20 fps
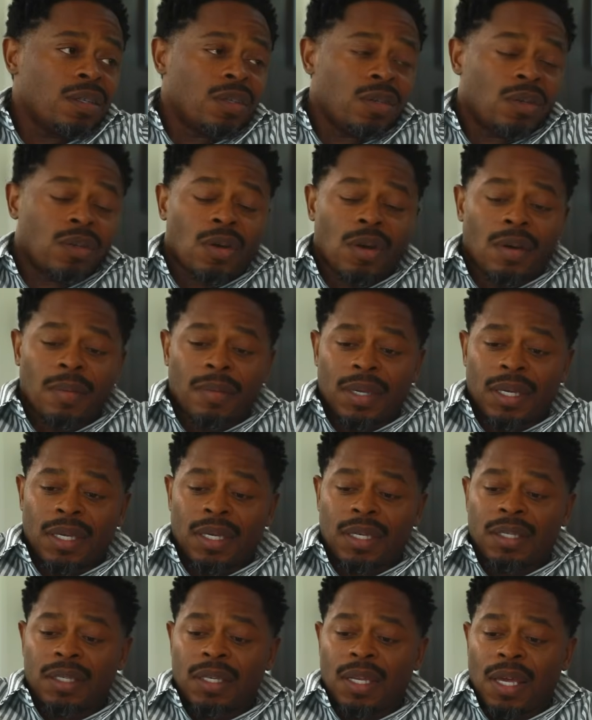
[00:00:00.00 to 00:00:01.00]
You know what I
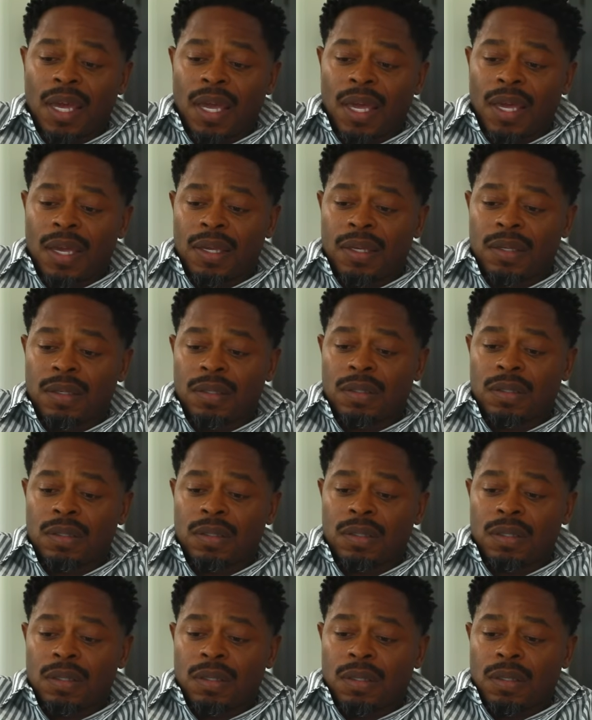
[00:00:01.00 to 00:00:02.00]
mean? And
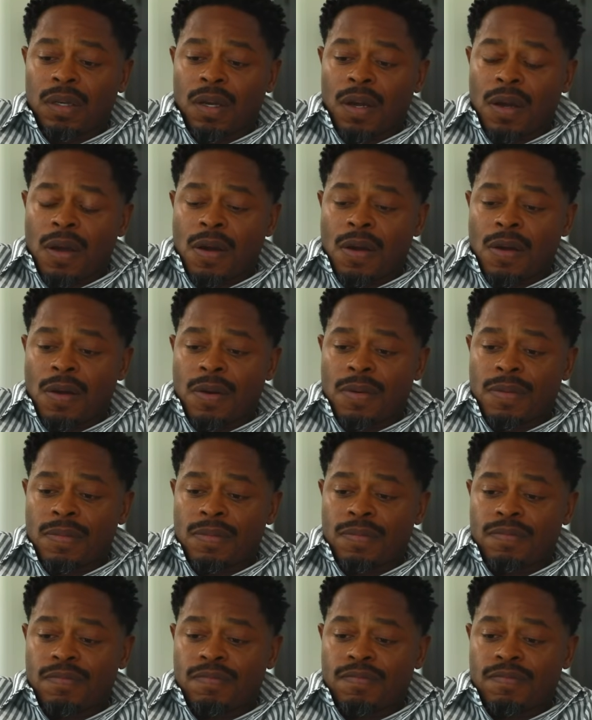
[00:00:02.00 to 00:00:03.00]

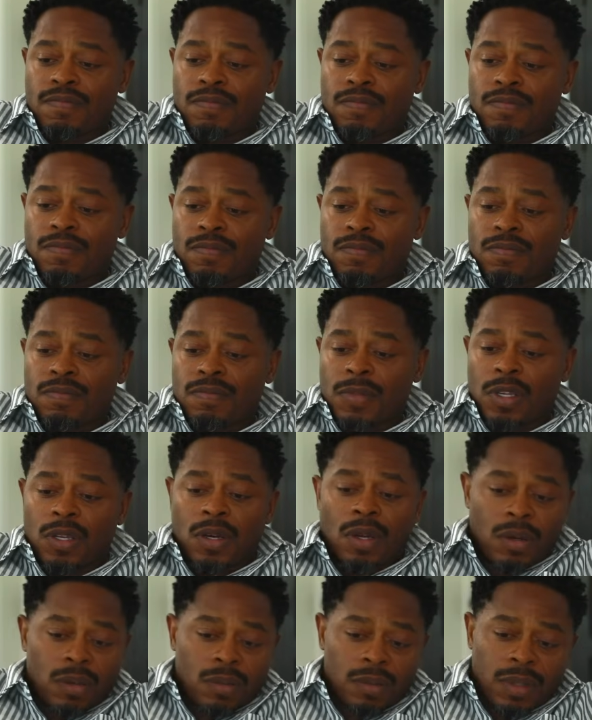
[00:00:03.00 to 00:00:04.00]
um
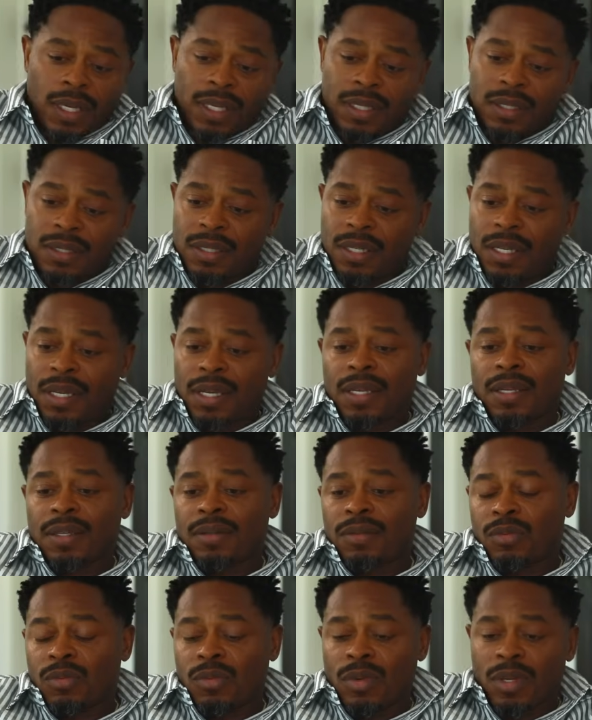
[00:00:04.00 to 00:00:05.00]
like I said,
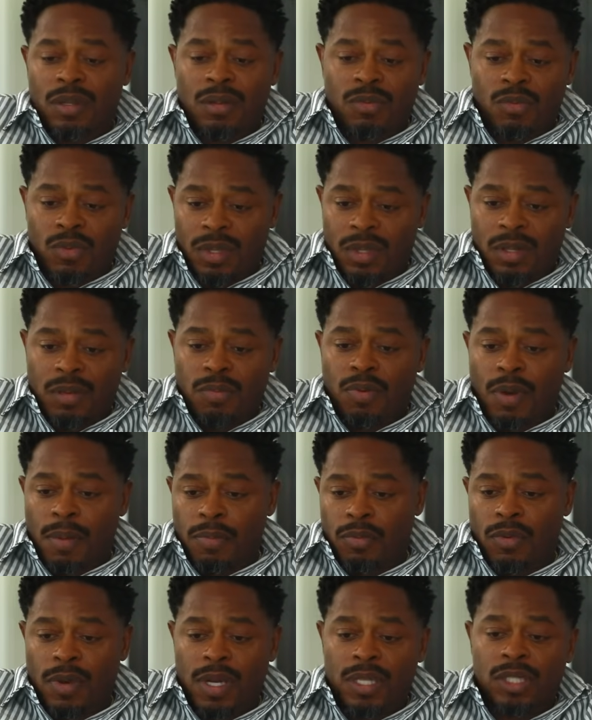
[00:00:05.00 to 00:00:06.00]
with the
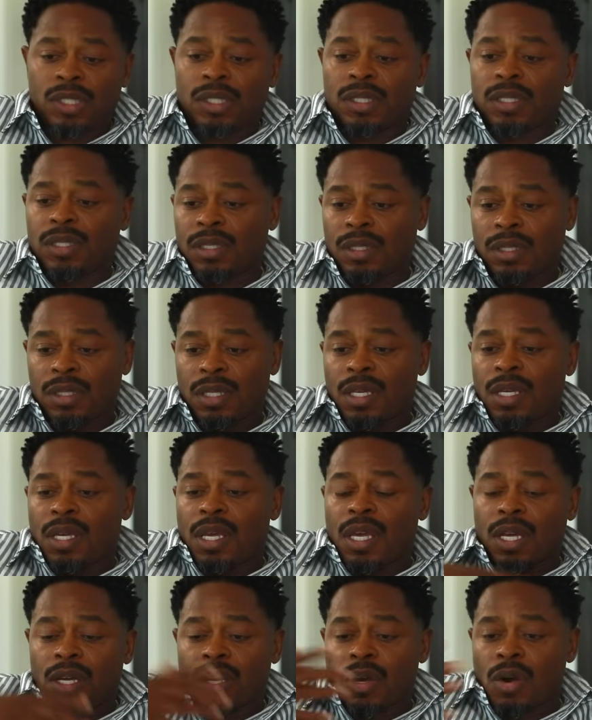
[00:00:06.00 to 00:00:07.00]
preparation
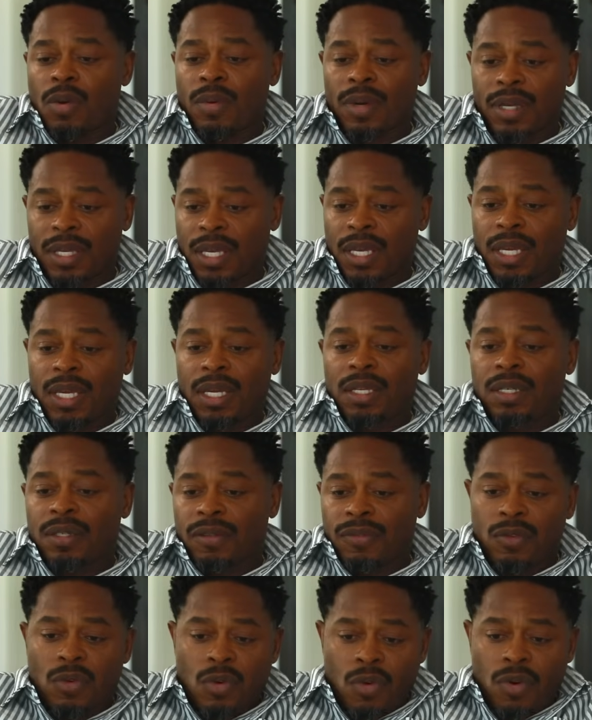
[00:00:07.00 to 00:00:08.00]
and going in,
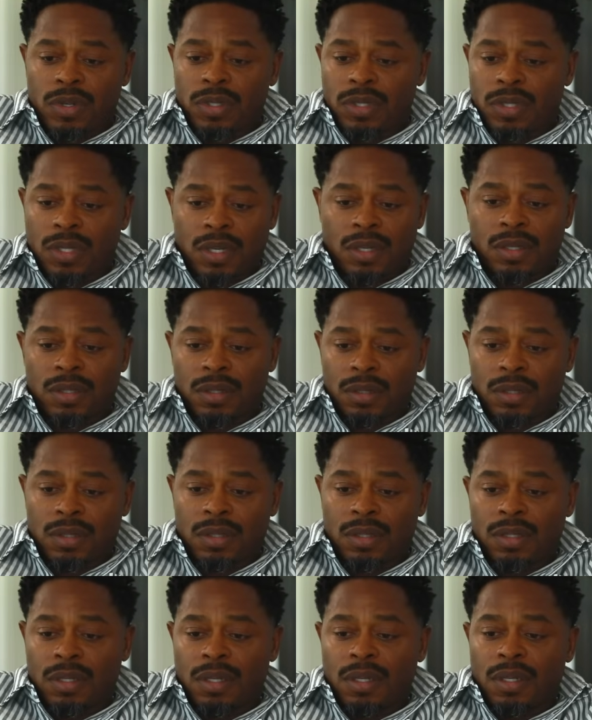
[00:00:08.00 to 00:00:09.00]
of course,
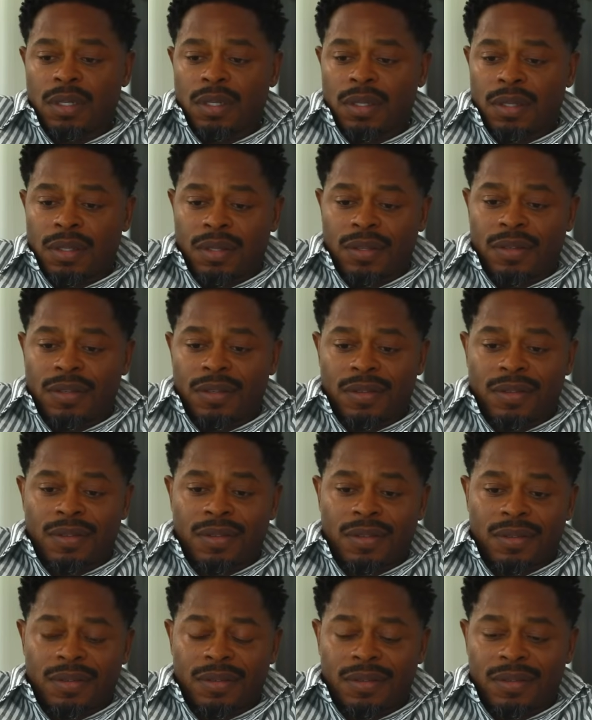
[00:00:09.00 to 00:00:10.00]
there's
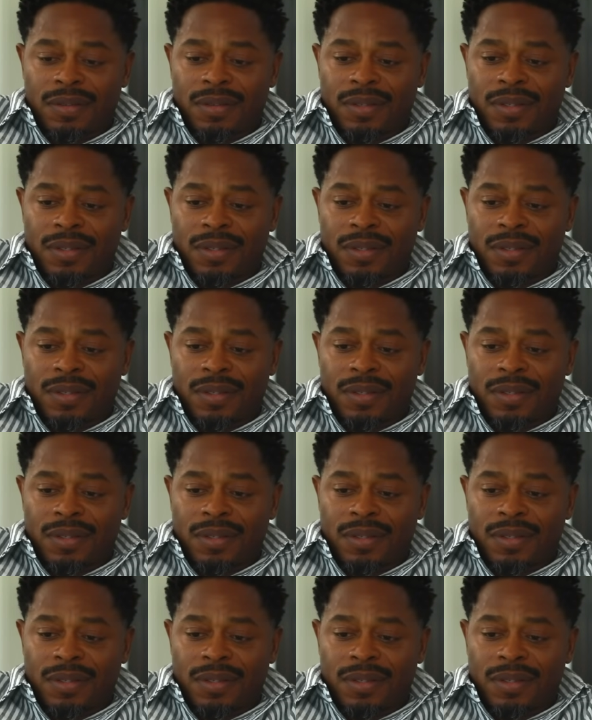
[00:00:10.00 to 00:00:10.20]
the